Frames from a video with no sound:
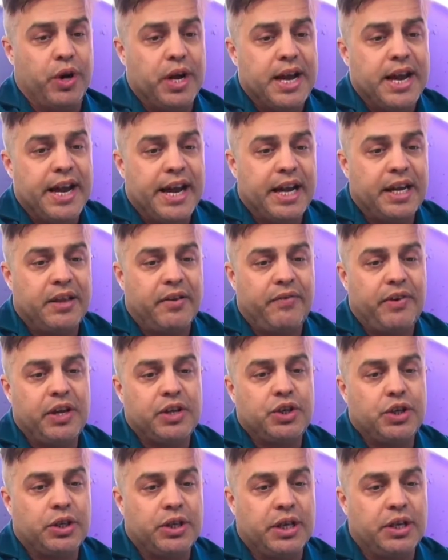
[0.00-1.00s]
And
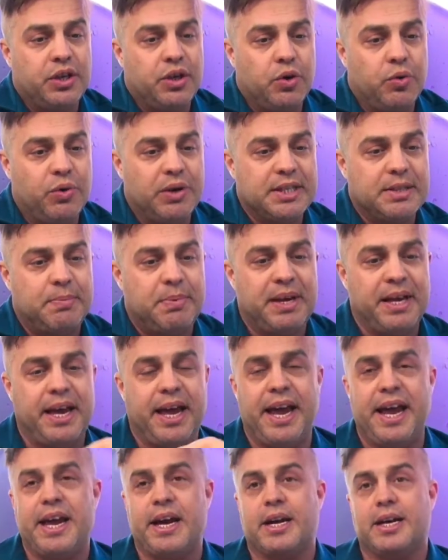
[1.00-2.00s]
eventually a
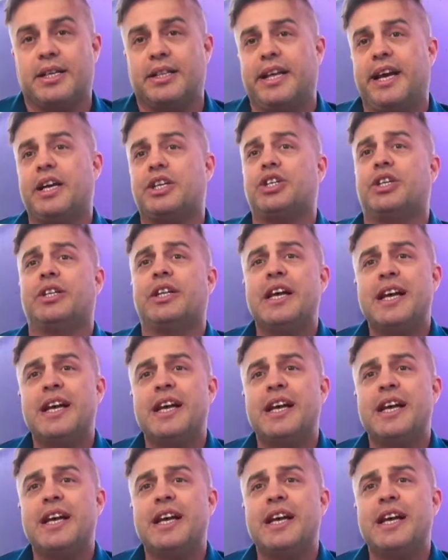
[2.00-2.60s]
USB-A connection